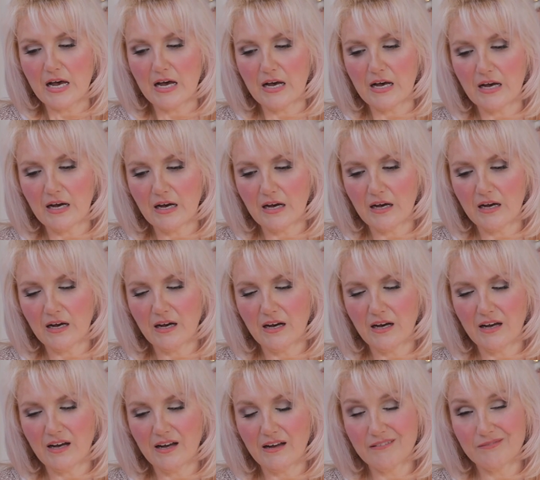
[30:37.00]

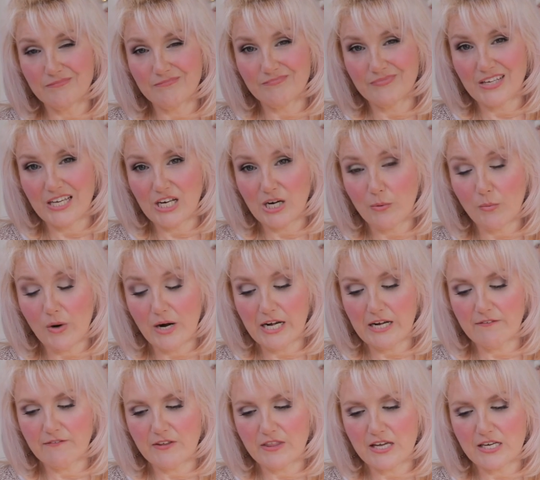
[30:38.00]
And I'm
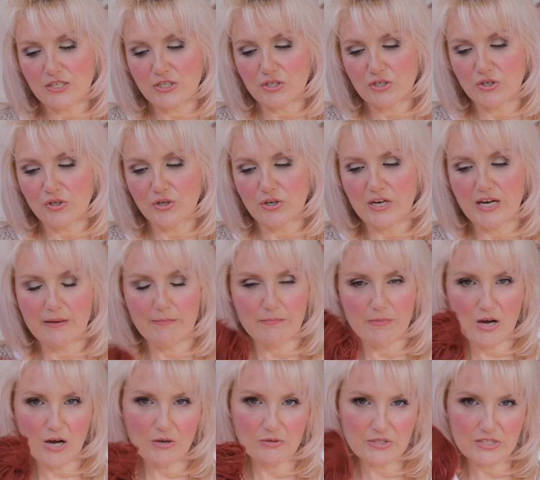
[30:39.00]
waiting for that to turn up.
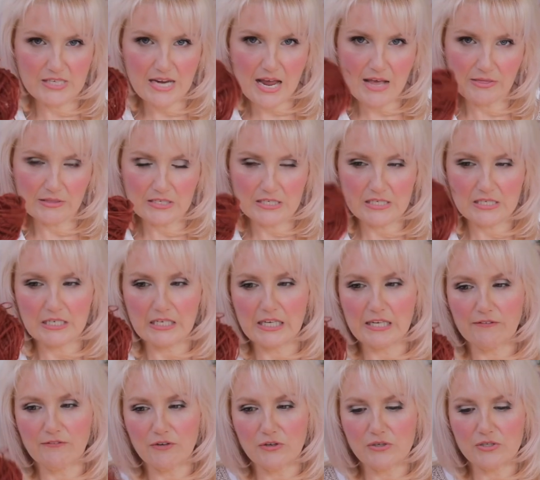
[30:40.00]
I'll start the
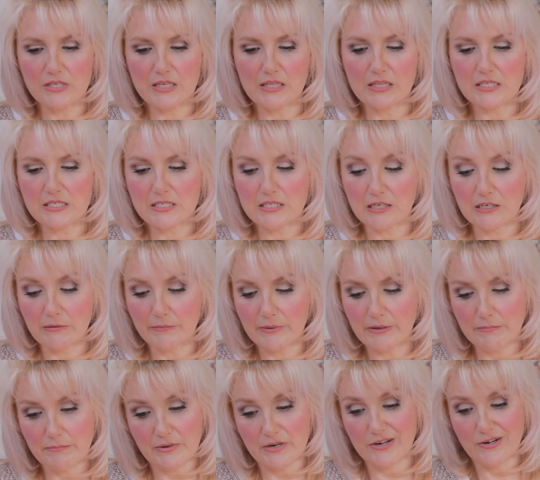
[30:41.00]
sleeve using this little
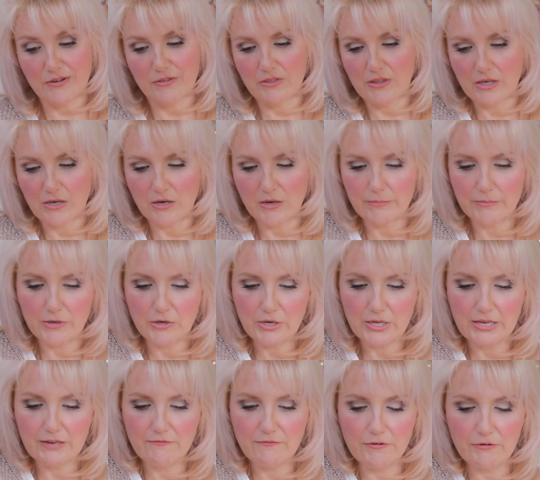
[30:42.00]
bit, but I don't think I'm going to
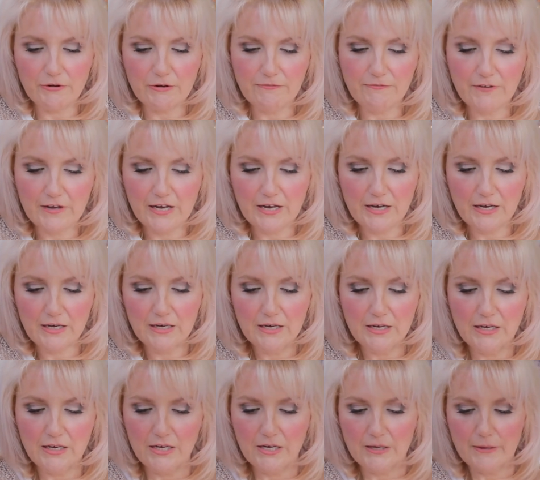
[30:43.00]
get very far.
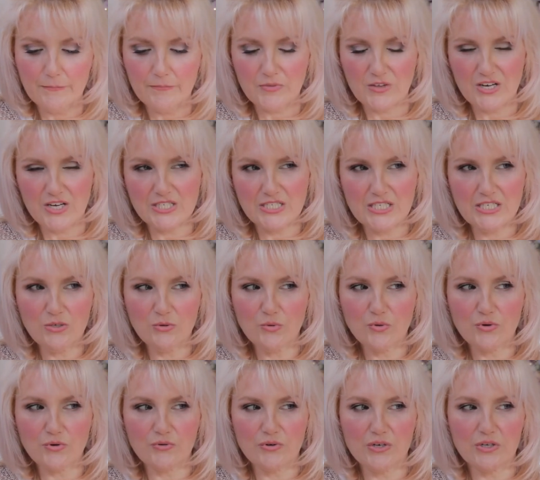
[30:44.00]
I did
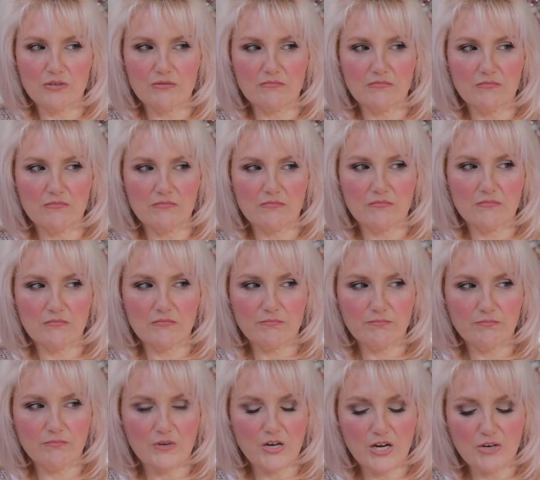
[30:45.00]
order it.
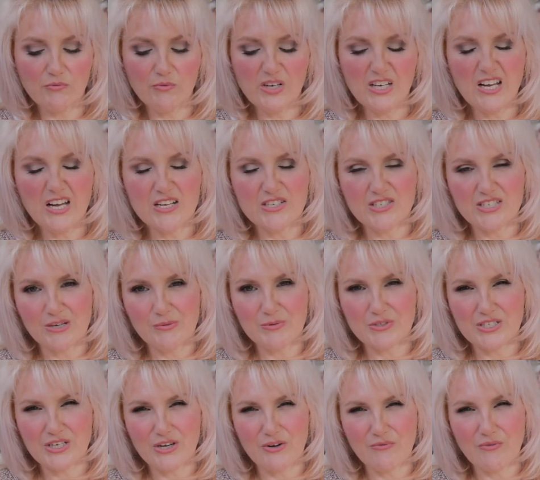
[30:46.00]
I realised I
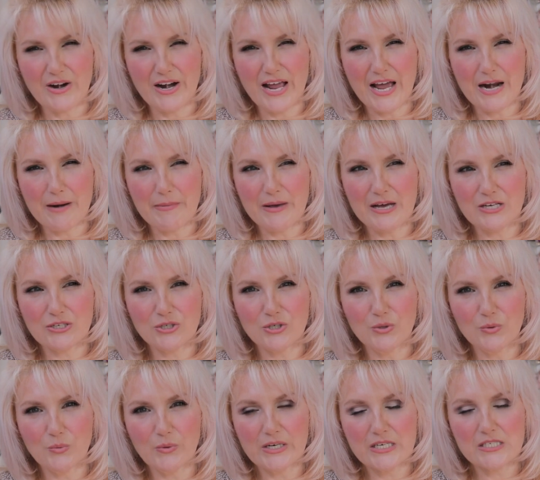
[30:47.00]
was going to run out about
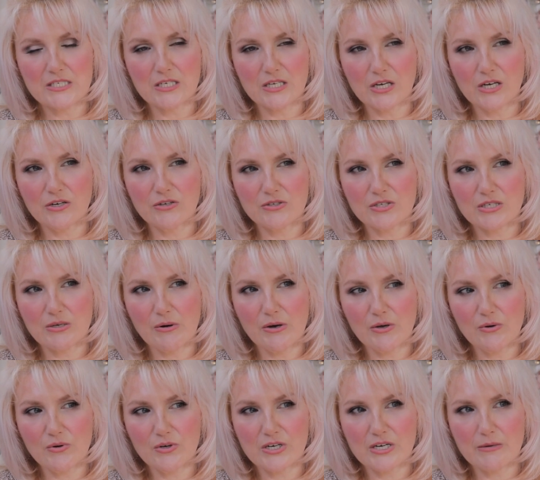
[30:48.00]
2 weeks ago, so I
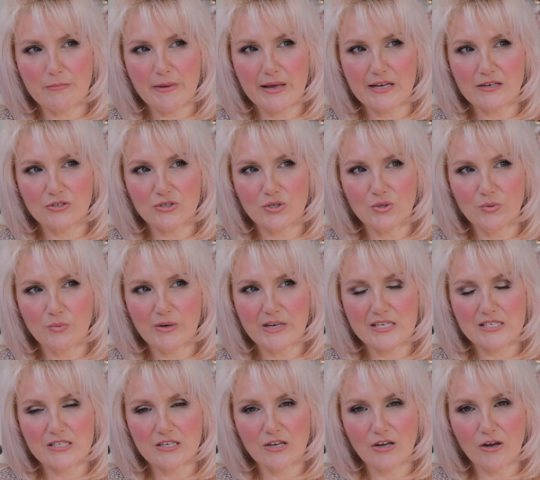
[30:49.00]
ordered about 2
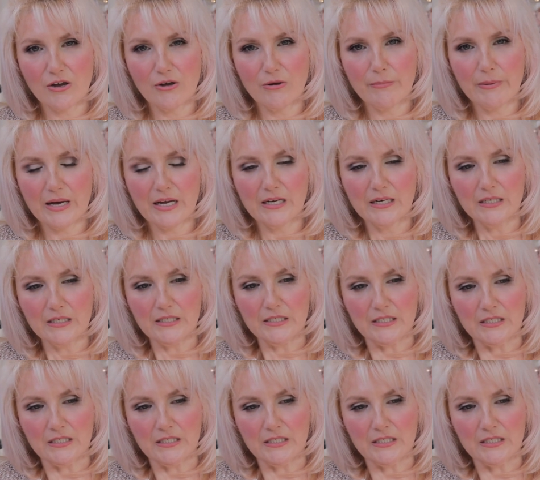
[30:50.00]
weeks ago, but